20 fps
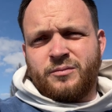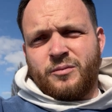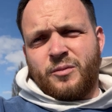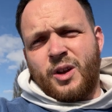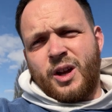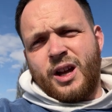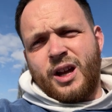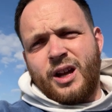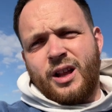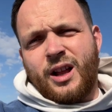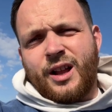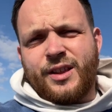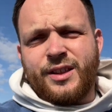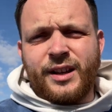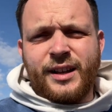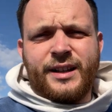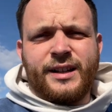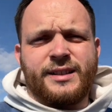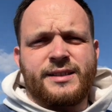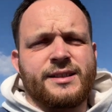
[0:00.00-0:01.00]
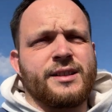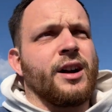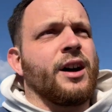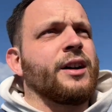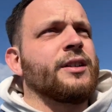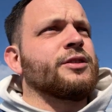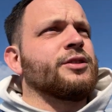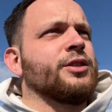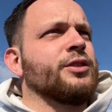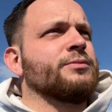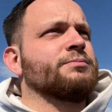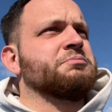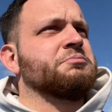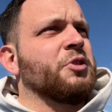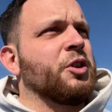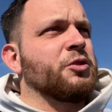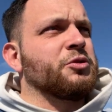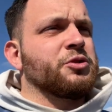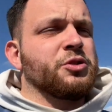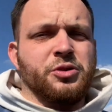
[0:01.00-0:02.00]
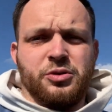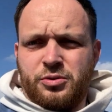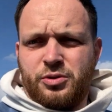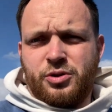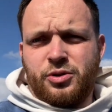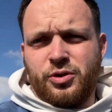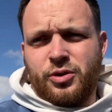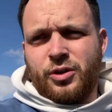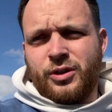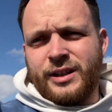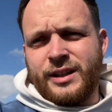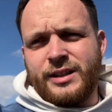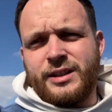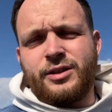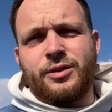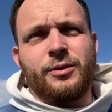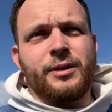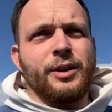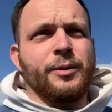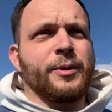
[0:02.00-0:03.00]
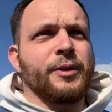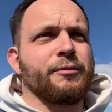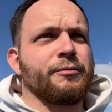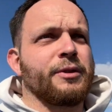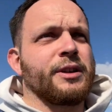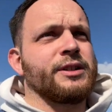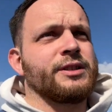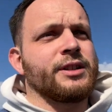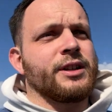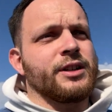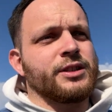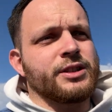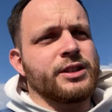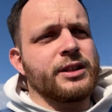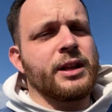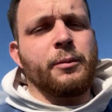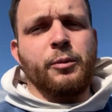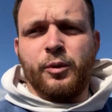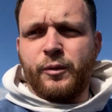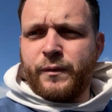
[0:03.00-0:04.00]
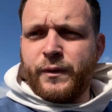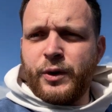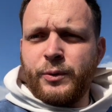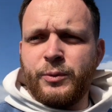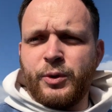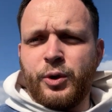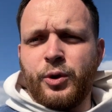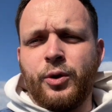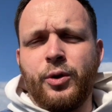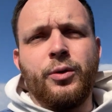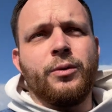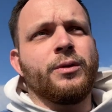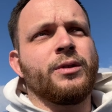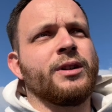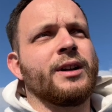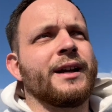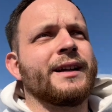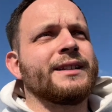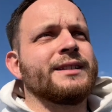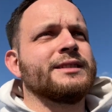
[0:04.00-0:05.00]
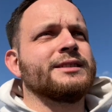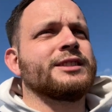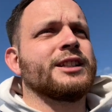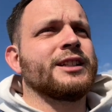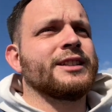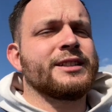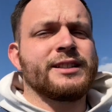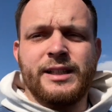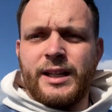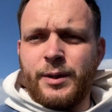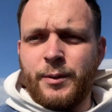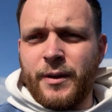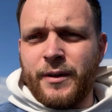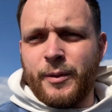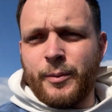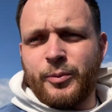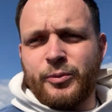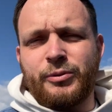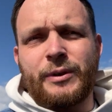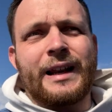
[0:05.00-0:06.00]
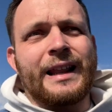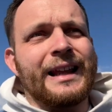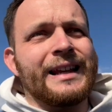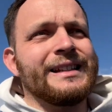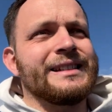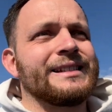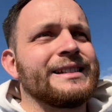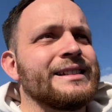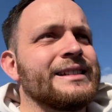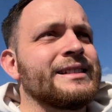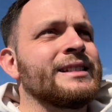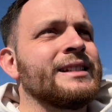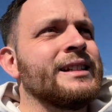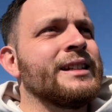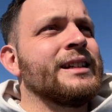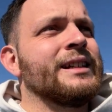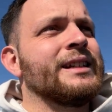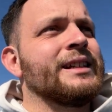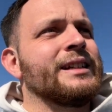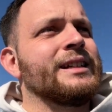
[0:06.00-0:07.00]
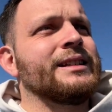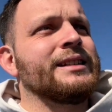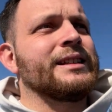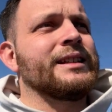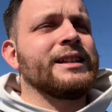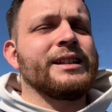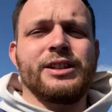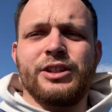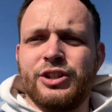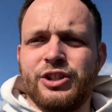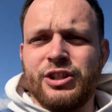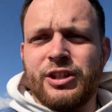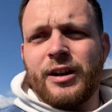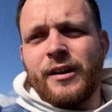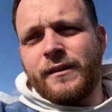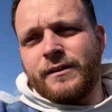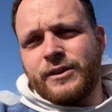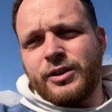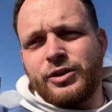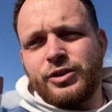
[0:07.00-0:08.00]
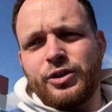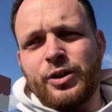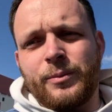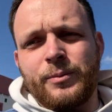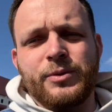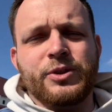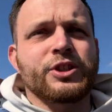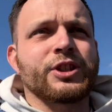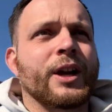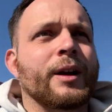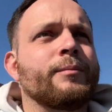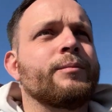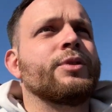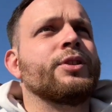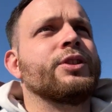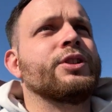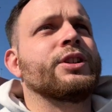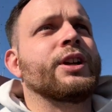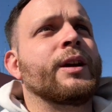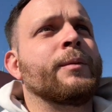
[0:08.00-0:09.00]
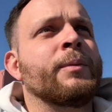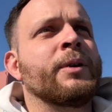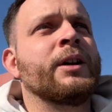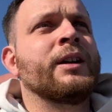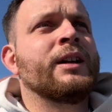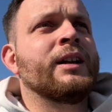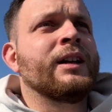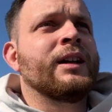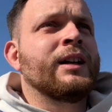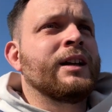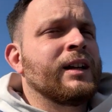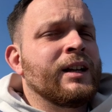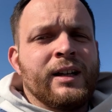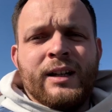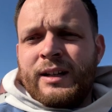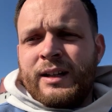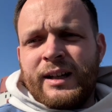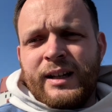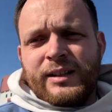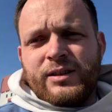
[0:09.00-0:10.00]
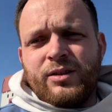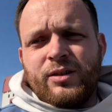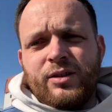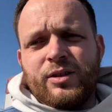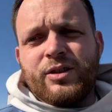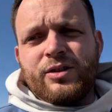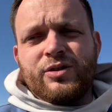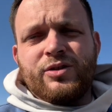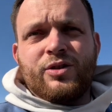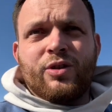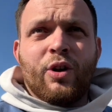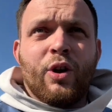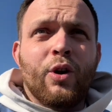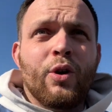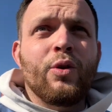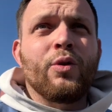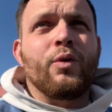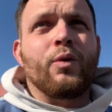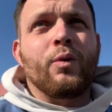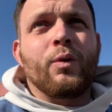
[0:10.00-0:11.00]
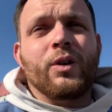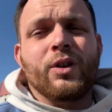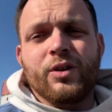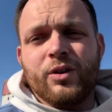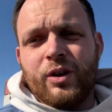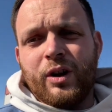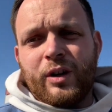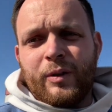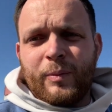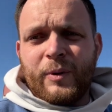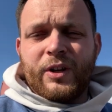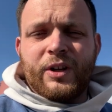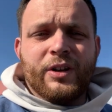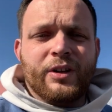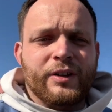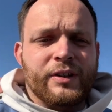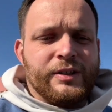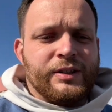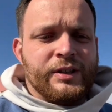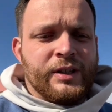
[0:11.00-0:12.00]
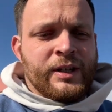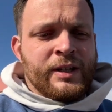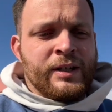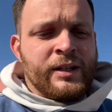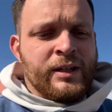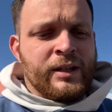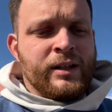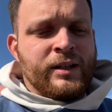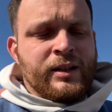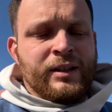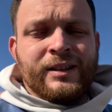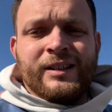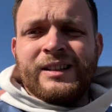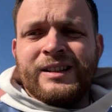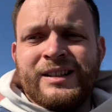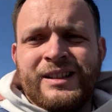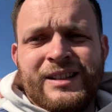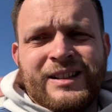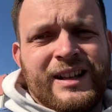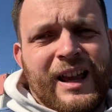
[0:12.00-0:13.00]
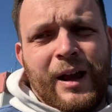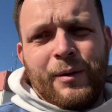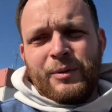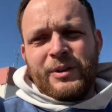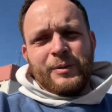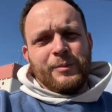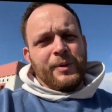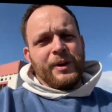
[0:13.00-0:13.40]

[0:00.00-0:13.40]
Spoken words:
Well, I think it's nice, not too sure. I need to do a little bit of research and then we'll film the haul and see where it places in the charity shop championship. It's not looking too good because, yeah, we didn't